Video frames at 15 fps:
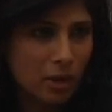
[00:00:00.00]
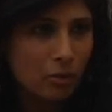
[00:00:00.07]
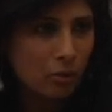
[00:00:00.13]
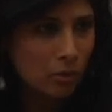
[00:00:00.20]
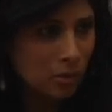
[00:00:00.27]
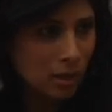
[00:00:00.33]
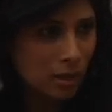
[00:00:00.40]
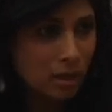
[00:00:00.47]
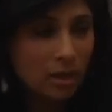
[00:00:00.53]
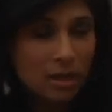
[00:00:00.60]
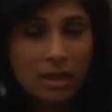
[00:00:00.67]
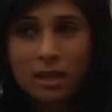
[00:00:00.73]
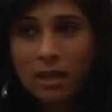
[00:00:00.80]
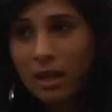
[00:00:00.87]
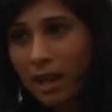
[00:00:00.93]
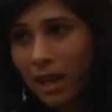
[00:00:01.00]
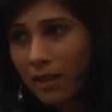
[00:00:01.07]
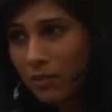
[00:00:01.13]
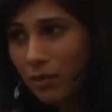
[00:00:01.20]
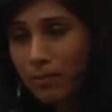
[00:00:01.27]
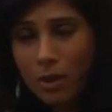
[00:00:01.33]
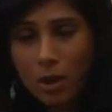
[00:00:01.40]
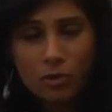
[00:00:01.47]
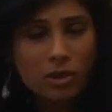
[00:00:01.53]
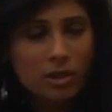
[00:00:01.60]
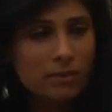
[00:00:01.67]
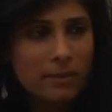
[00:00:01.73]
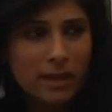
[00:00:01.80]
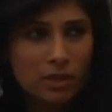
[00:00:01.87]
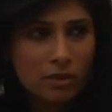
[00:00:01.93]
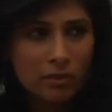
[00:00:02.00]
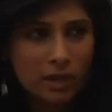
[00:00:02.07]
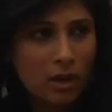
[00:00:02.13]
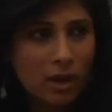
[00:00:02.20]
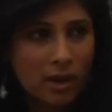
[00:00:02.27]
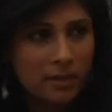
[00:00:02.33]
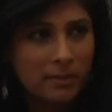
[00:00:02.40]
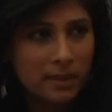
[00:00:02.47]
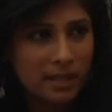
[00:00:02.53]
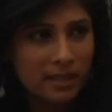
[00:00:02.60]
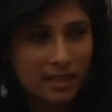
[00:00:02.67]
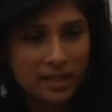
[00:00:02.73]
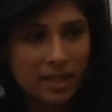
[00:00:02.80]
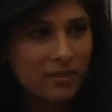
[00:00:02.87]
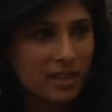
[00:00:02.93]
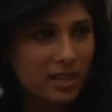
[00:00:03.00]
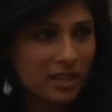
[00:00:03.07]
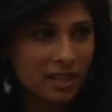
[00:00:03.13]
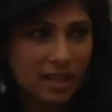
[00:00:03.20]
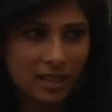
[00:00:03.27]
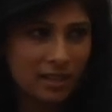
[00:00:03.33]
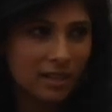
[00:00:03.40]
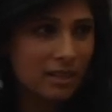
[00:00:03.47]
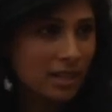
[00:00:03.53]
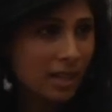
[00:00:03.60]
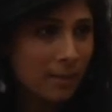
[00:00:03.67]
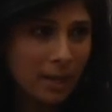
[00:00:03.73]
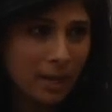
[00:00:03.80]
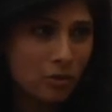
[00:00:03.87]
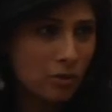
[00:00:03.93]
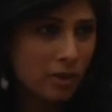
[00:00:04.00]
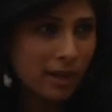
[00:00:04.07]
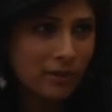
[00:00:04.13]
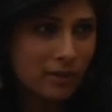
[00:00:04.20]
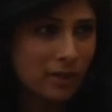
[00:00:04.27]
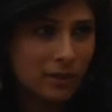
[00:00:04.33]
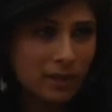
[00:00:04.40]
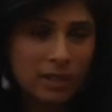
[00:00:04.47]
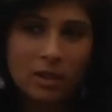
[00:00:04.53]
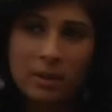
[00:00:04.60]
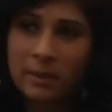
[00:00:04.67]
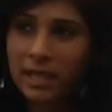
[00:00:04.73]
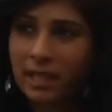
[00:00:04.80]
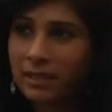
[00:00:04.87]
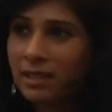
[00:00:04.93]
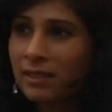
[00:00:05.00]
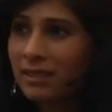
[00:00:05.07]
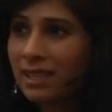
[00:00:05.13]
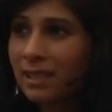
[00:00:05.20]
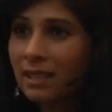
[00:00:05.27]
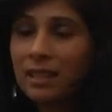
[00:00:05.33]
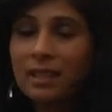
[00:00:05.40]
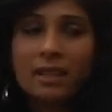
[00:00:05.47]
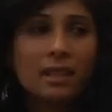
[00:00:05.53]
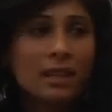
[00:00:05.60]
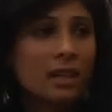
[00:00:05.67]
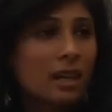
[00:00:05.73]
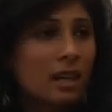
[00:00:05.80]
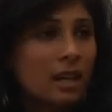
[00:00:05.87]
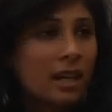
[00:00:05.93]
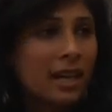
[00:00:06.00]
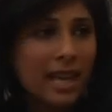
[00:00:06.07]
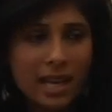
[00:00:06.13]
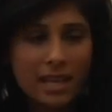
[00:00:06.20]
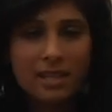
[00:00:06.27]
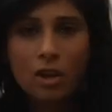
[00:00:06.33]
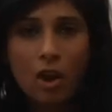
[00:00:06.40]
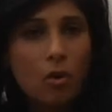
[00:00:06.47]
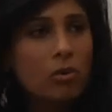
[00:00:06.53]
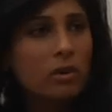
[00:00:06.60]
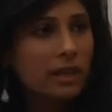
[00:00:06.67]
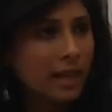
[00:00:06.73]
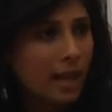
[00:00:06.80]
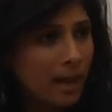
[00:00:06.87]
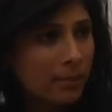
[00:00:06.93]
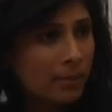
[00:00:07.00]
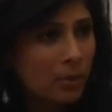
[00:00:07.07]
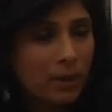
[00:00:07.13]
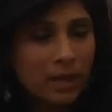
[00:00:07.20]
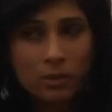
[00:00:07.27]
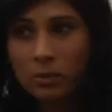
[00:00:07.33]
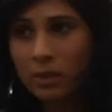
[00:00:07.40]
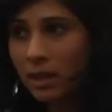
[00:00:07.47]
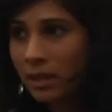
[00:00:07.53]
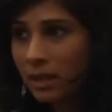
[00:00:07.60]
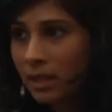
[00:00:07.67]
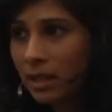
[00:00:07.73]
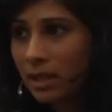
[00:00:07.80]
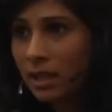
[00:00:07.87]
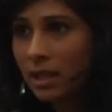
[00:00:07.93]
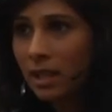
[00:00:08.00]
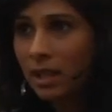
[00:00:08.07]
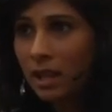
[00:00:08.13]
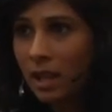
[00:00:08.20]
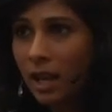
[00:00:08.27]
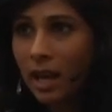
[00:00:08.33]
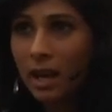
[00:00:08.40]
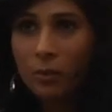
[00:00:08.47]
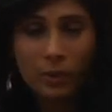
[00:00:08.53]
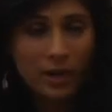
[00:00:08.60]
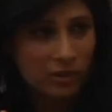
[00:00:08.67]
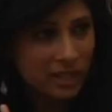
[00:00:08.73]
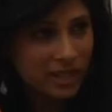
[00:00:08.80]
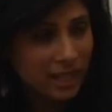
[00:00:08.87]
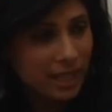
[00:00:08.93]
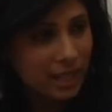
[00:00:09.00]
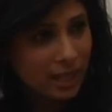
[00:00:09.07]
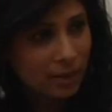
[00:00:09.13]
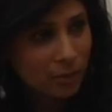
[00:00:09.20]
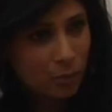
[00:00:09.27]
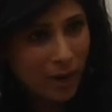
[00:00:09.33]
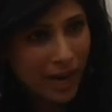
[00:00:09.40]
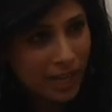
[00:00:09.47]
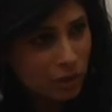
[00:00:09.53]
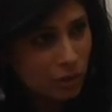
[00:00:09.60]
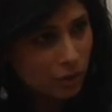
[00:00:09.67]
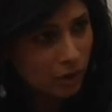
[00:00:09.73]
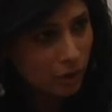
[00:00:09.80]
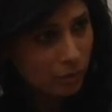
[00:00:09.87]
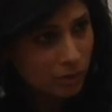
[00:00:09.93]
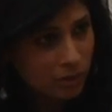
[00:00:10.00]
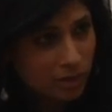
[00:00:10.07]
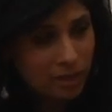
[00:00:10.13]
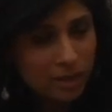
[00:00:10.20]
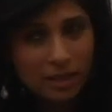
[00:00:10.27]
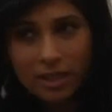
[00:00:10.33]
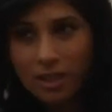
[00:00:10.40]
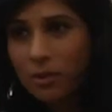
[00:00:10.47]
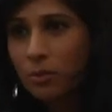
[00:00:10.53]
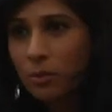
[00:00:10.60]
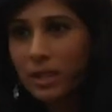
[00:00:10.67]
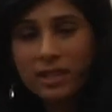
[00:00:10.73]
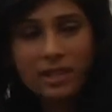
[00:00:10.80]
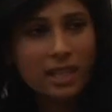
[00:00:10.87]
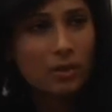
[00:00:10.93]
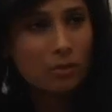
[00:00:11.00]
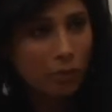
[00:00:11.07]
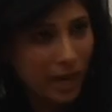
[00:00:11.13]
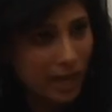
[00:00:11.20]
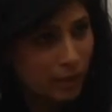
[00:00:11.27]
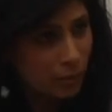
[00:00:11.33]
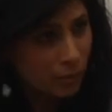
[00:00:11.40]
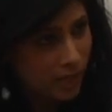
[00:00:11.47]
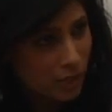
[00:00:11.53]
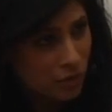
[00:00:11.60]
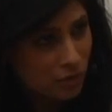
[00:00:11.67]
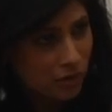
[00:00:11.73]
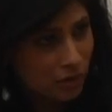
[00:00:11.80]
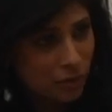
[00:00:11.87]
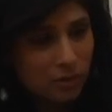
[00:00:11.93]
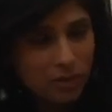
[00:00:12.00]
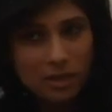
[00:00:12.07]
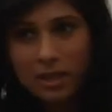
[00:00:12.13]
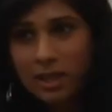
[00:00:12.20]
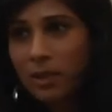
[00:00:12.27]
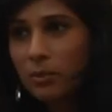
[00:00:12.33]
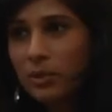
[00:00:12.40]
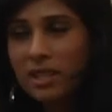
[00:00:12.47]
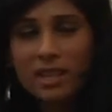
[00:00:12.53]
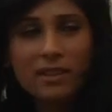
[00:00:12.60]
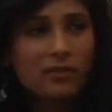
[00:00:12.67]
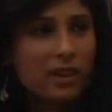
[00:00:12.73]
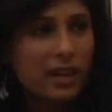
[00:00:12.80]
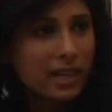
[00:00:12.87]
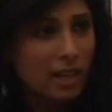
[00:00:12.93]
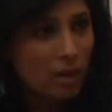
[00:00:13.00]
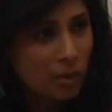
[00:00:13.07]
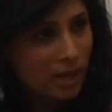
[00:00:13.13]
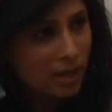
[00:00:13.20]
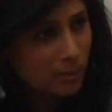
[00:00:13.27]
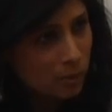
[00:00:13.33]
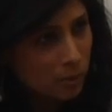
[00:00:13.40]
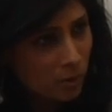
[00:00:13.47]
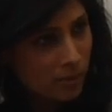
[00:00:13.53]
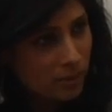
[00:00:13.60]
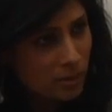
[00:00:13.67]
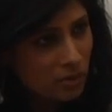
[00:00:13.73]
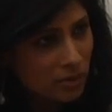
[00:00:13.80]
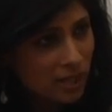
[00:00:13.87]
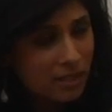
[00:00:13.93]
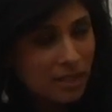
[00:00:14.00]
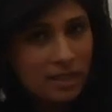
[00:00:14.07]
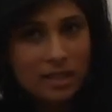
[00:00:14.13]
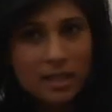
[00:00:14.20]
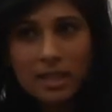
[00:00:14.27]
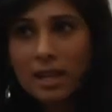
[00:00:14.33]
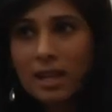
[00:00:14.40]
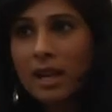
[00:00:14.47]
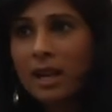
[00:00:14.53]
around the world, and for most major economies, the services sector is their main driver of economic activity, is holding up quite well. We're seeing wage growth, we're seeing real wage growth, we're seeing very low unemployment rates.